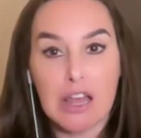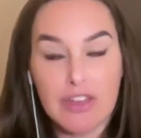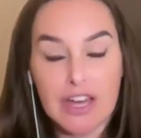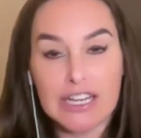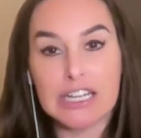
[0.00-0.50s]

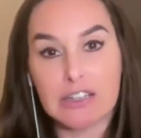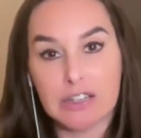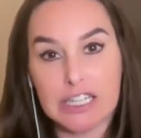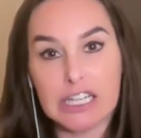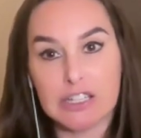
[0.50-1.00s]
And then any
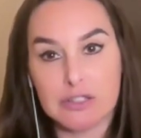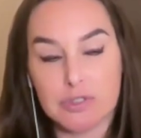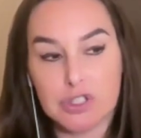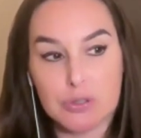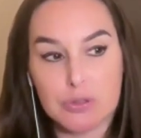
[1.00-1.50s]
cleaning that
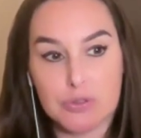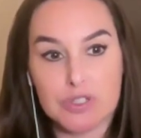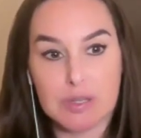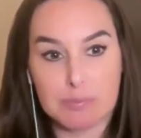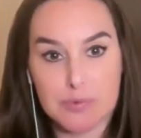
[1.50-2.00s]
you would do
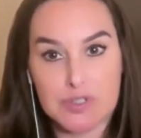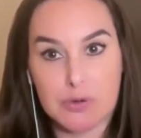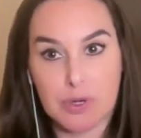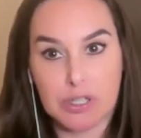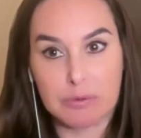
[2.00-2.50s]

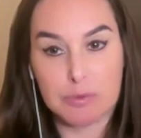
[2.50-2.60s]
subsequently